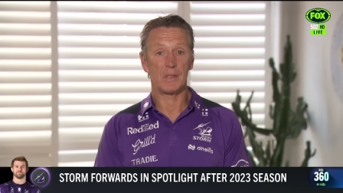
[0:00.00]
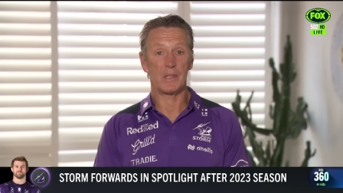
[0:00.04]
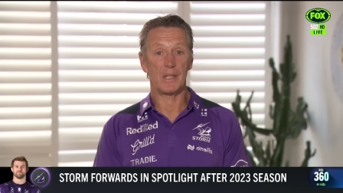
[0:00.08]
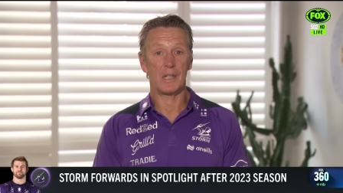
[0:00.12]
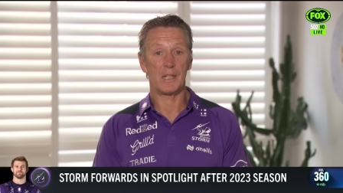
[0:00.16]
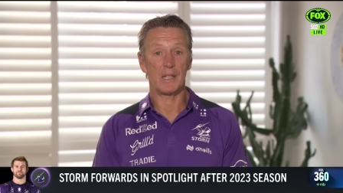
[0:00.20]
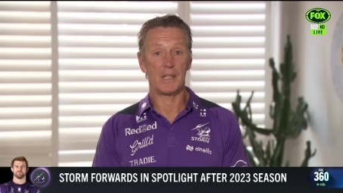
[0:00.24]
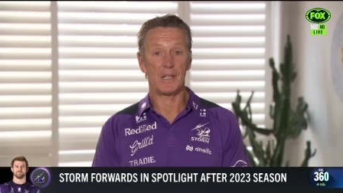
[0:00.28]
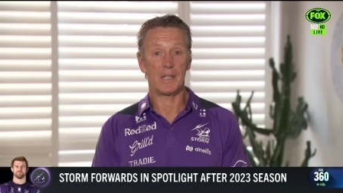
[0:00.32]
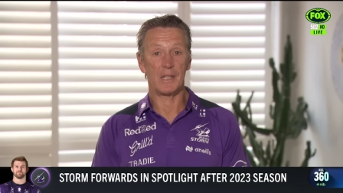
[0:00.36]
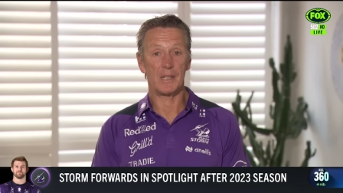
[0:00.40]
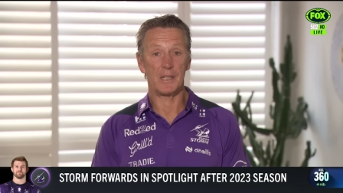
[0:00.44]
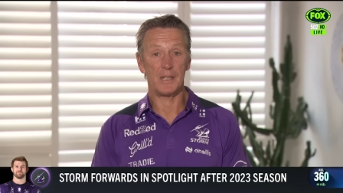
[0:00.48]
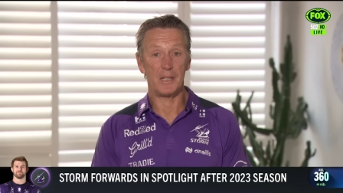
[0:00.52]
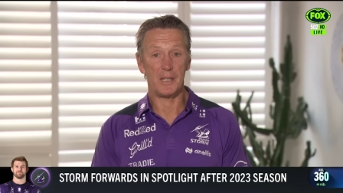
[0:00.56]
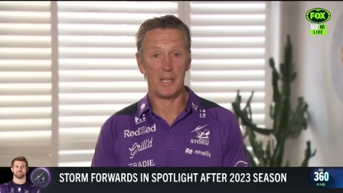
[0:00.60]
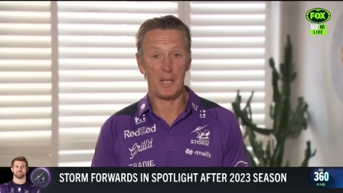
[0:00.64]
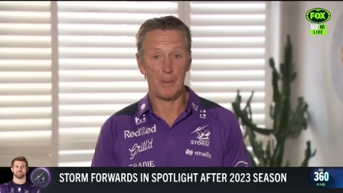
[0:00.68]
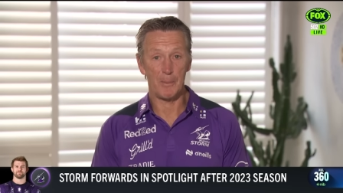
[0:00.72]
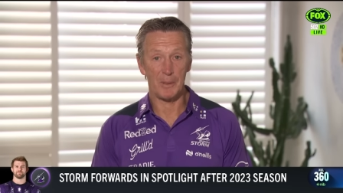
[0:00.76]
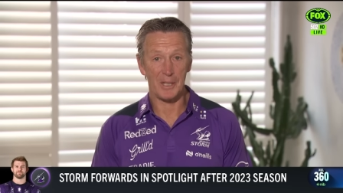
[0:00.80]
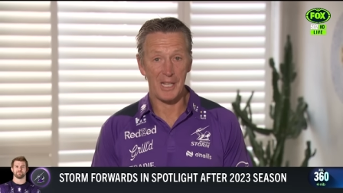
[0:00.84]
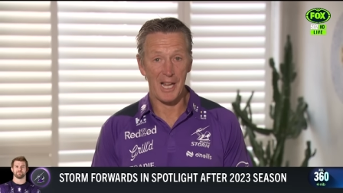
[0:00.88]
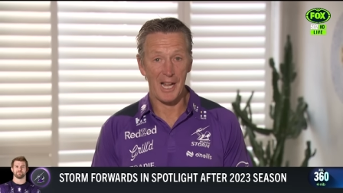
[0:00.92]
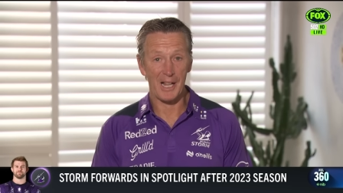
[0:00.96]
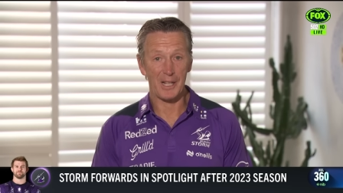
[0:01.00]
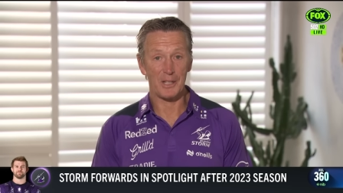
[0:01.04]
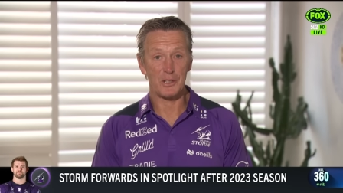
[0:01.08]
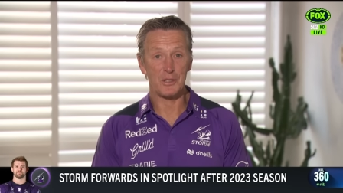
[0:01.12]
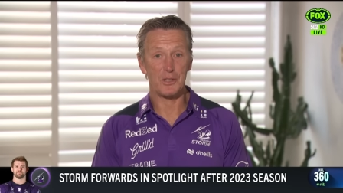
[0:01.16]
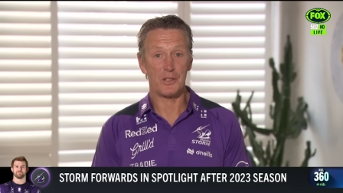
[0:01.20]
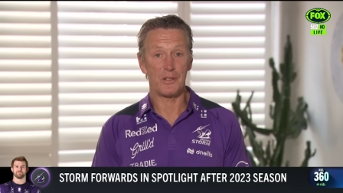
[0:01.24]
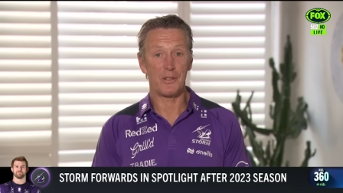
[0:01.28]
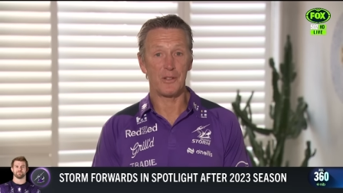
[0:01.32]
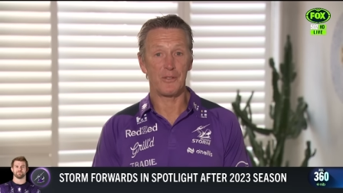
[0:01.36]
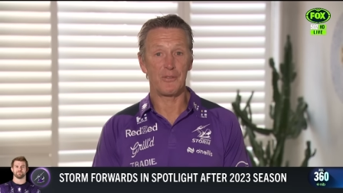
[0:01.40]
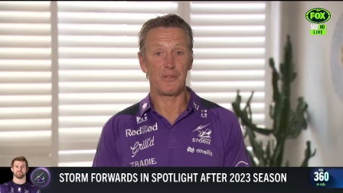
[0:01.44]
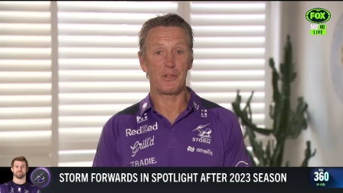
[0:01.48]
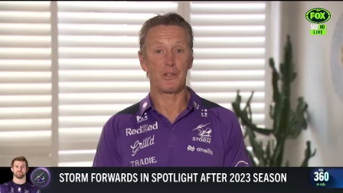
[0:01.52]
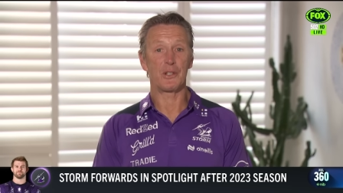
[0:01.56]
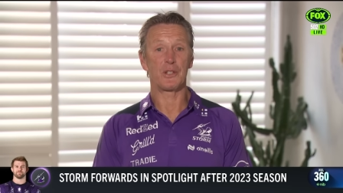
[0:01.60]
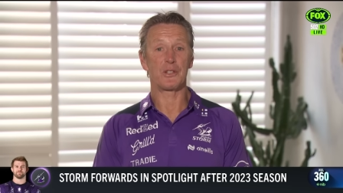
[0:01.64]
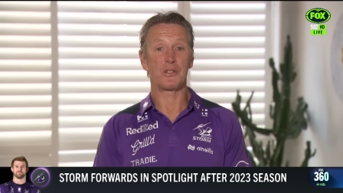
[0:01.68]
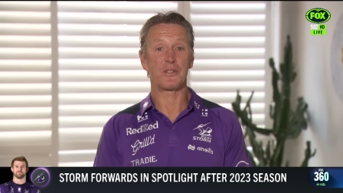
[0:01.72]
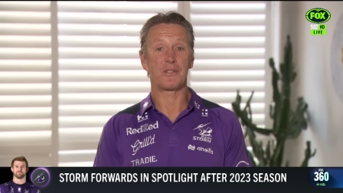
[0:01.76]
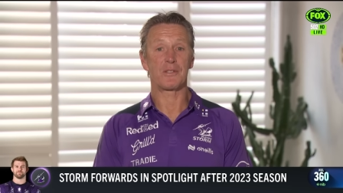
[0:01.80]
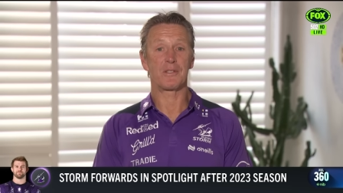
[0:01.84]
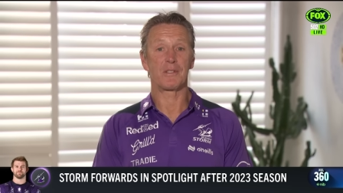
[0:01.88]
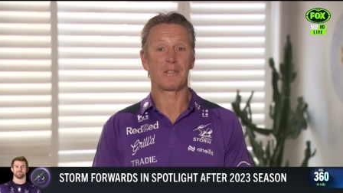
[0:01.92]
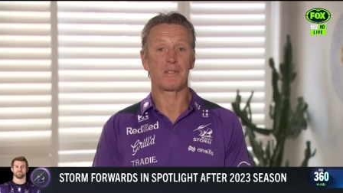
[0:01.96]
uh, him and Alex are the
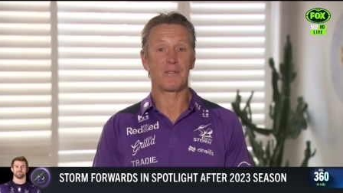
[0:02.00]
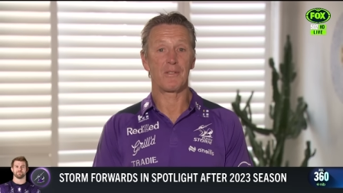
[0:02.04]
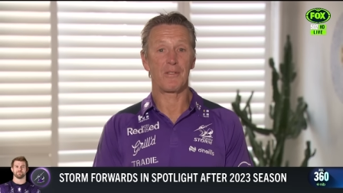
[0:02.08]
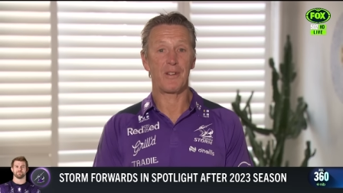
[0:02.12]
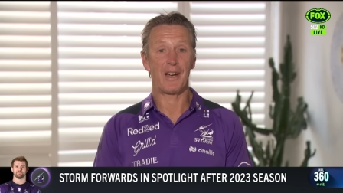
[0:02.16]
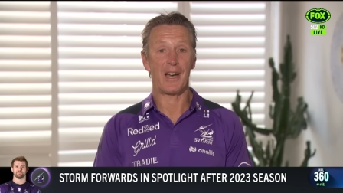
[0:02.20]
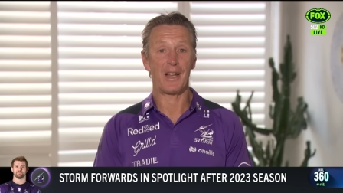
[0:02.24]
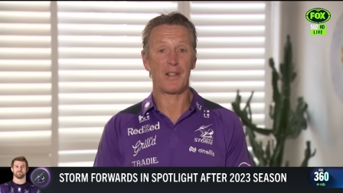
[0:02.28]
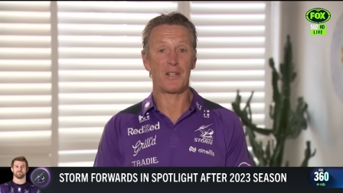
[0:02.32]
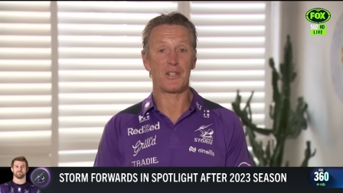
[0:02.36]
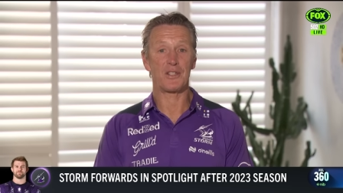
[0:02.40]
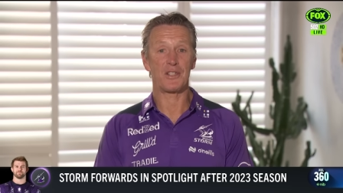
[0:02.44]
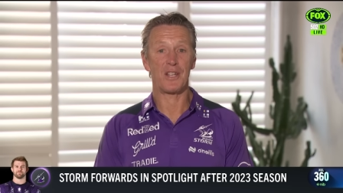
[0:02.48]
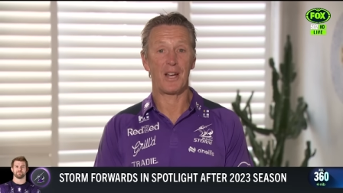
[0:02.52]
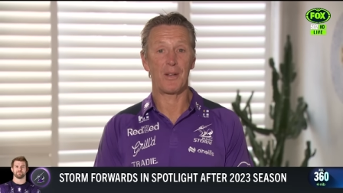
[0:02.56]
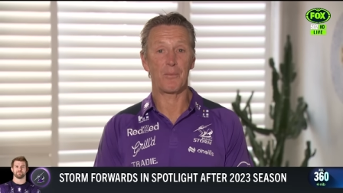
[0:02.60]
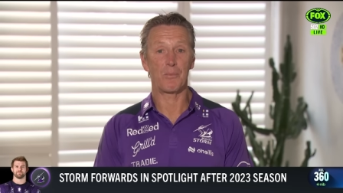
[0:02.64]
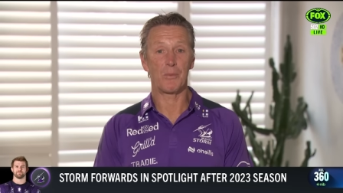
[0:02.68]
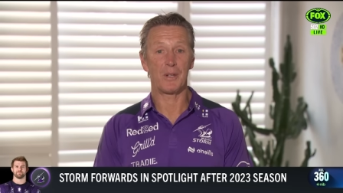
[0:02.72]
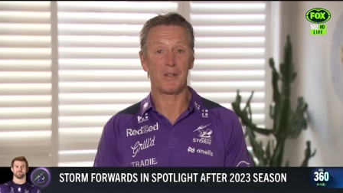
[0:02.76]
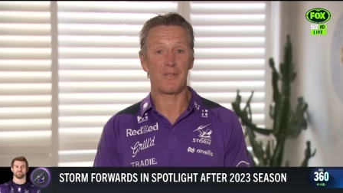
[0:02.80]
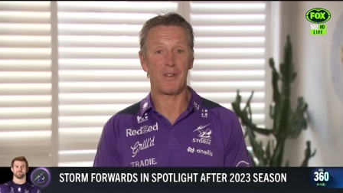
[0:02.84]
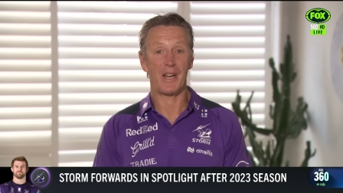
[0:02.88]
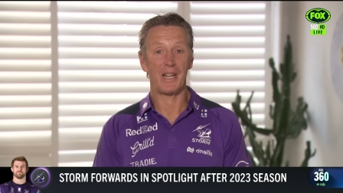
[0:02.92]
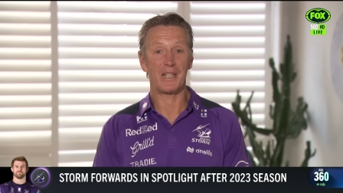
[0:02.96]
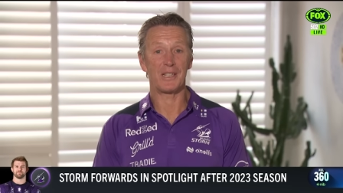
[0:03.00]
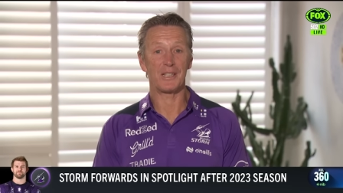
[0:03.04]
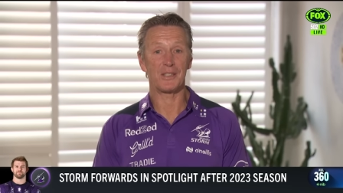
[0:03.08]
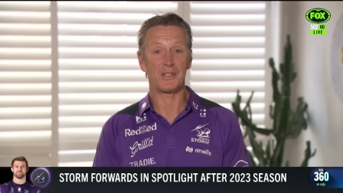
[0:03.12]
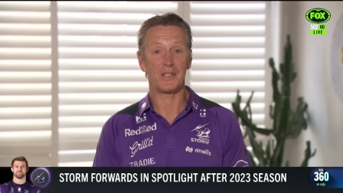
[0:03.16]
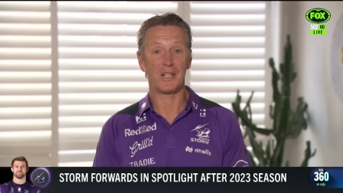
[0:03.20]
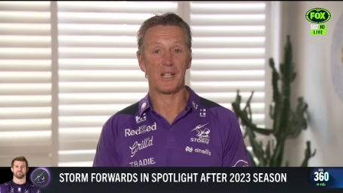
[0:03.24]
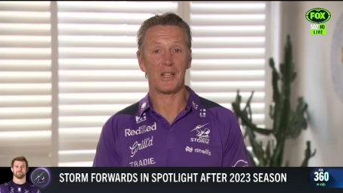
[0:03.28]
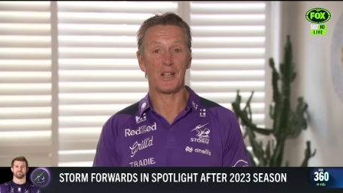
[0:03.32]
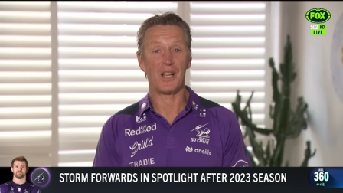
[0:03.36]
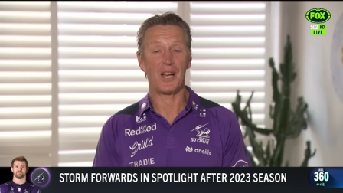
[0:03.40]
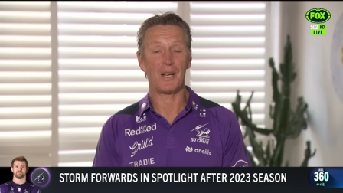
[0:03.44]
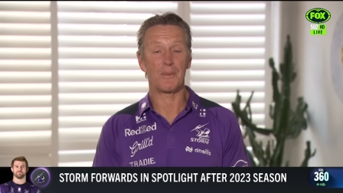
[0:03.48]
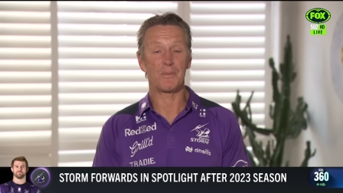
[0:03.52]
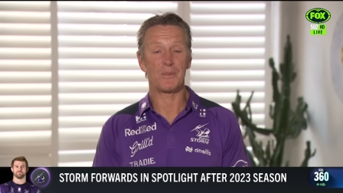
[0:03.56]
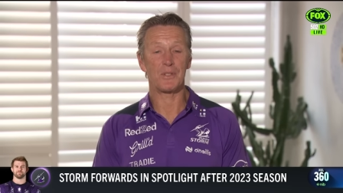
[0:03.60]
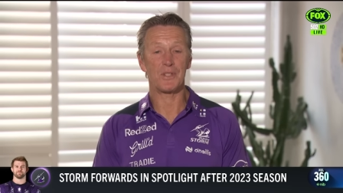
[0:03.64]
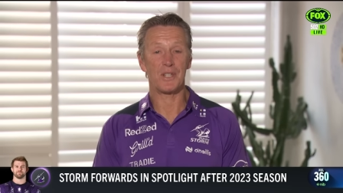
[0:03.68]
first father son we've had at the club.